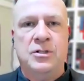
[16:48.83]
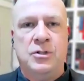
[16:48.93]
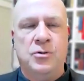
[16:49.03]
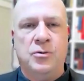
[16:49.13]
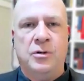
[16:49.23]

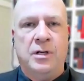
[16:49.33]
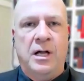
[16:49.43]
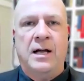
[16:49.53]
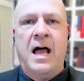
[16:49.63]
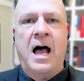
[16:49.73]
to
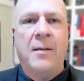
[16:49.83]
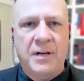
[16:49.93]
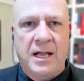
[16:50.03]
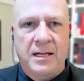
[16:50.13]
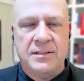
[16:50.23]

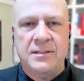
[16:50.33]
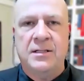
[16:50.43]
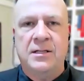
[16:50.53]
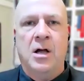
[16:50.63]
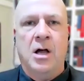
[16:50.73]
accommodate
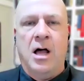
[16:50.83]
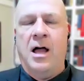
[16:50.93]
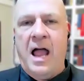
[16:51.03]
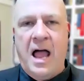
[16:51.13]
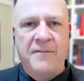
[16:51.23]

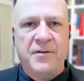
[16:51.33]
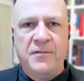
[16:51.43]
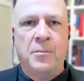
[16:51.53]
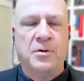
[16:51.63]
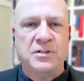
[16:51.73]

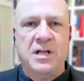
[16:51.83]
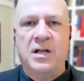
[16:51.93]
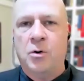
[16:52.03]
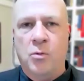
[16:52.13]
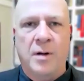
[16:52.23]

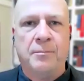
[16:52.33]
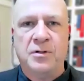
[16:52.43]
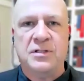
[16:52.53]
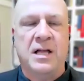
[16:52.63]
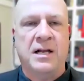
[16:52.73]
0.5% or
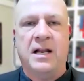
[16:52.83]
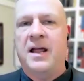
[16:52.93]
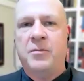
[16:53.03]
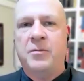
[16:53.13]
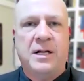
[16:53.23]
1%, and
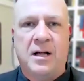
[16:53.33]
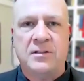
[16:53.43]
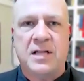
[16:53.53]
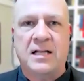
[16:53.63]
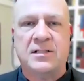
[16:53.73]
everybody
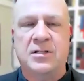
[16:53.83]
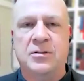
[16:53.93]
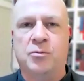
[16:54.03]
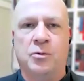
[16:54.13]
else has to